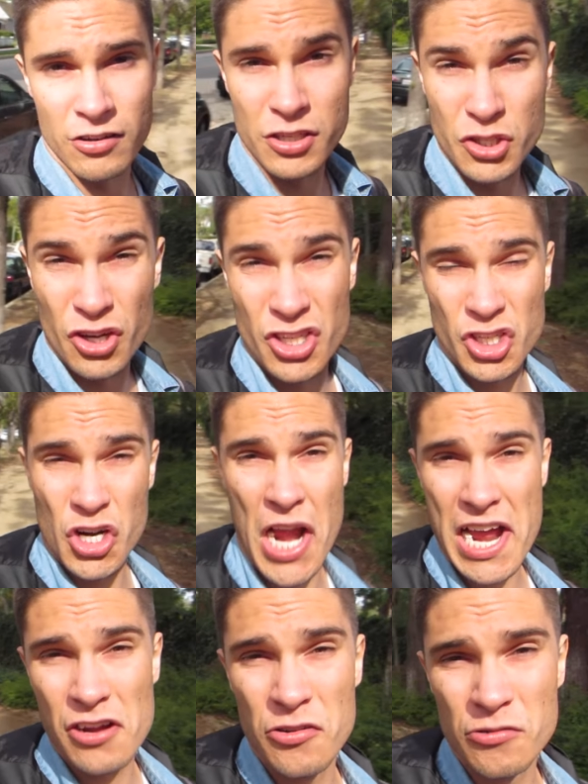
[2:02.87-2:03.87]
on a dirt
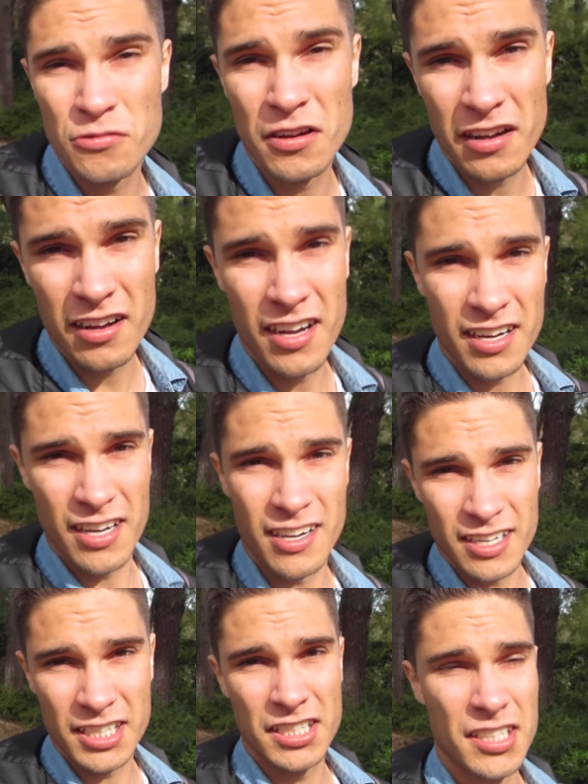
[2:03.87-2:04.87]
trail.
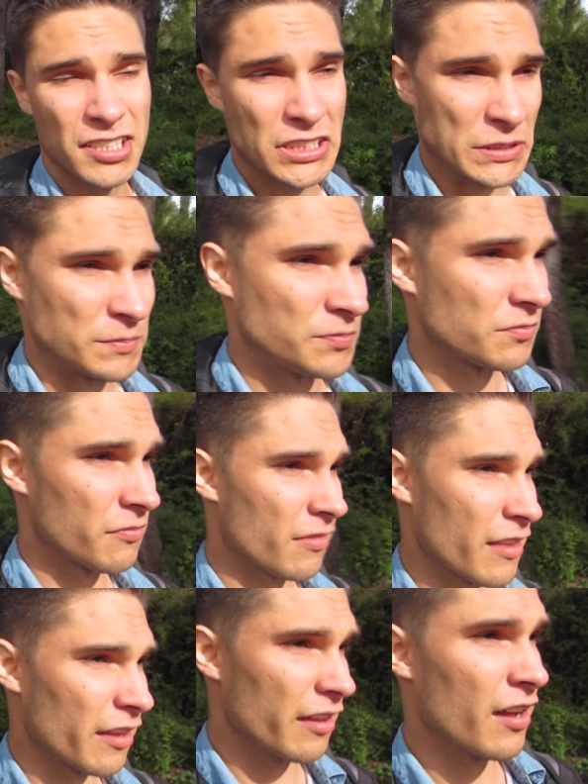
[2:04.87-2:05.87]
Uh,
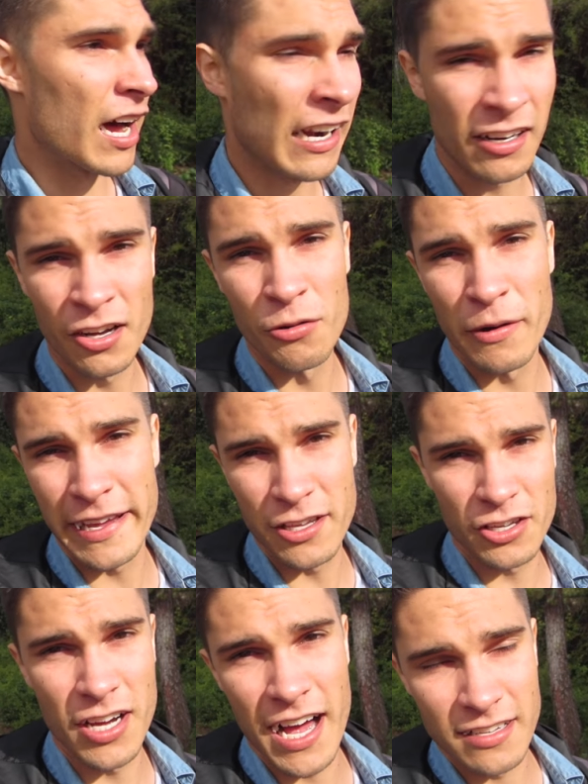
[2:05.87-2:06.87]
I don't know where
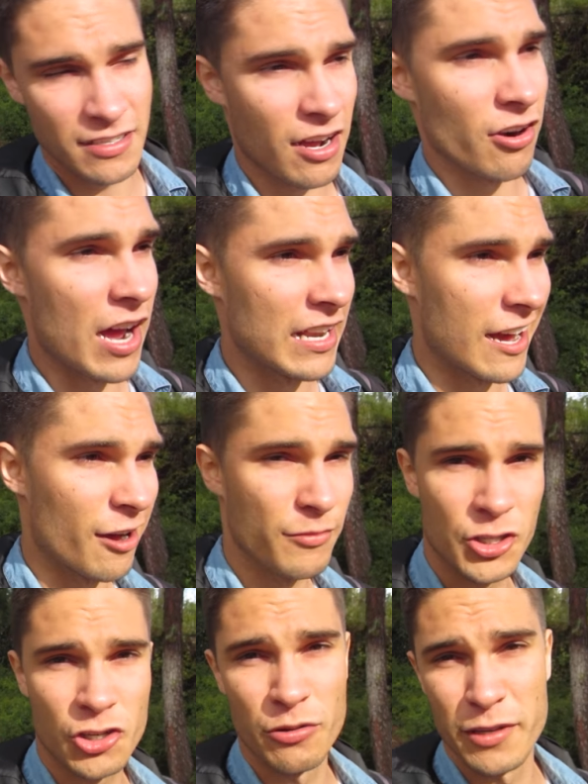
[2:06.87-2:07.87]
you guys are right now.
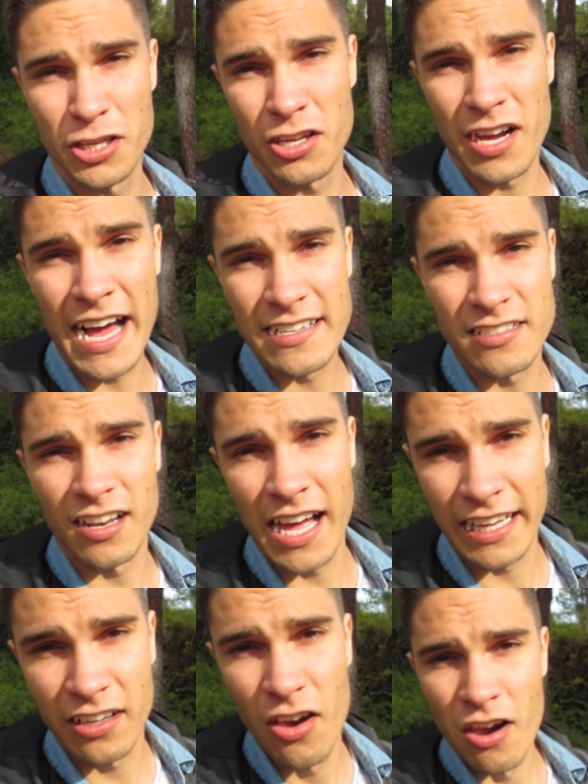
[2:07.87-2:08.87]
I'm assuming you guys are
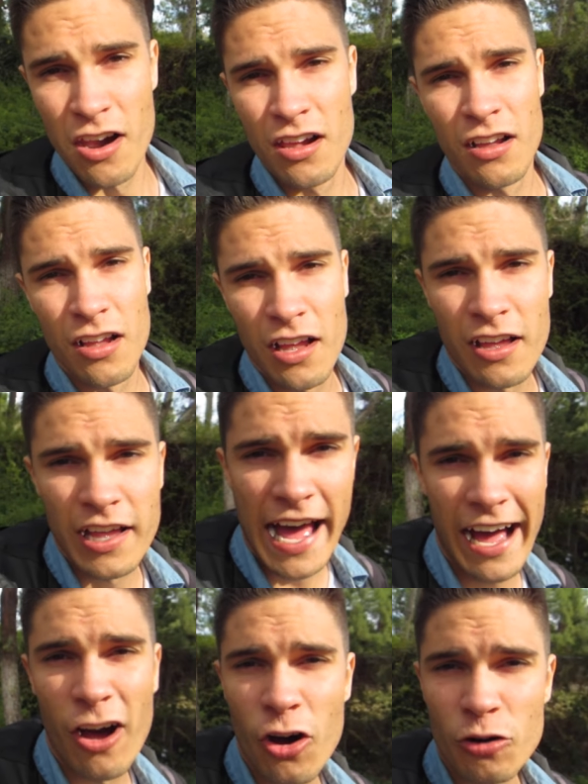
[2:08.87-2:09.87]
like
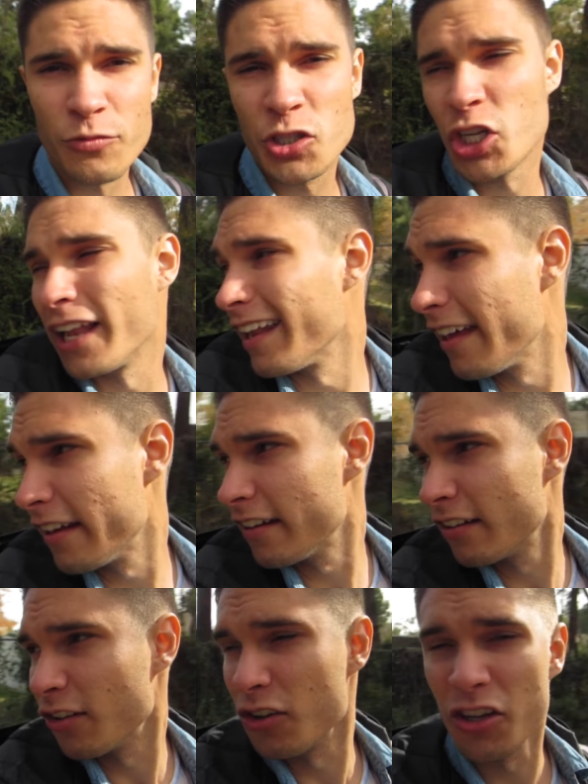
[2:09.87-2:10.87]
at home
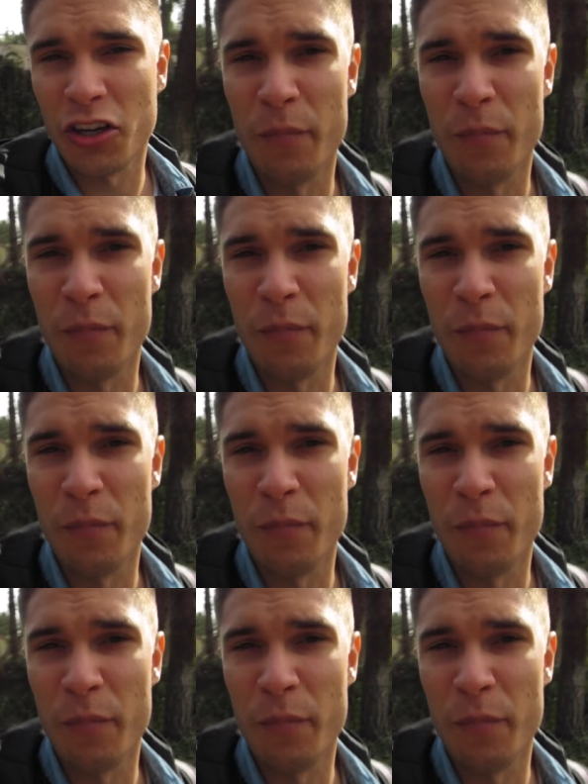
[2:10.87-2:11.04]
chilling on your